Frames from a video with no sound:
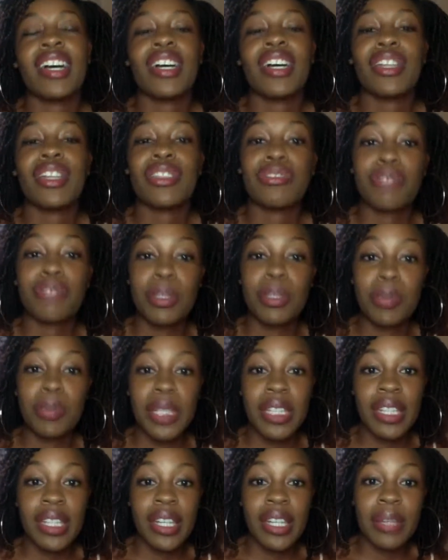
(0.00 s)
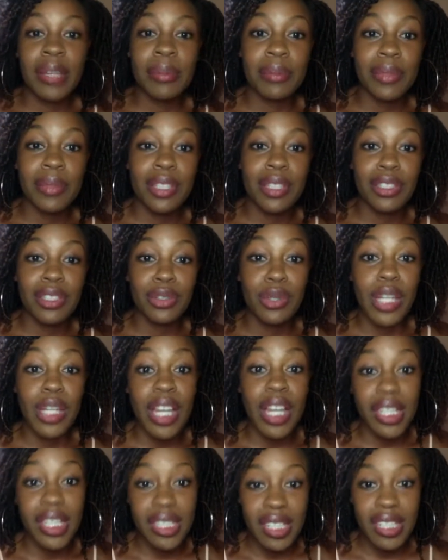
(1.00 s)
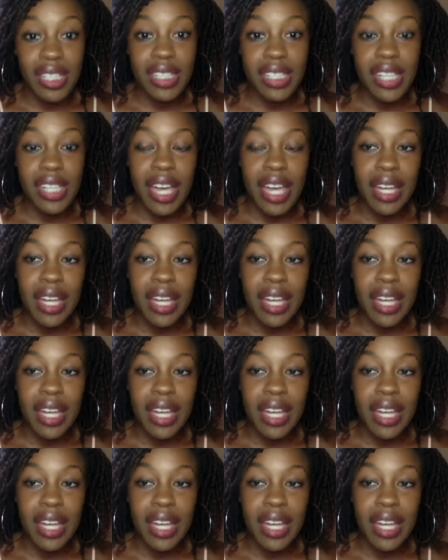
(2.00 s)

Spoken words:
3 p.m. Ugandan time.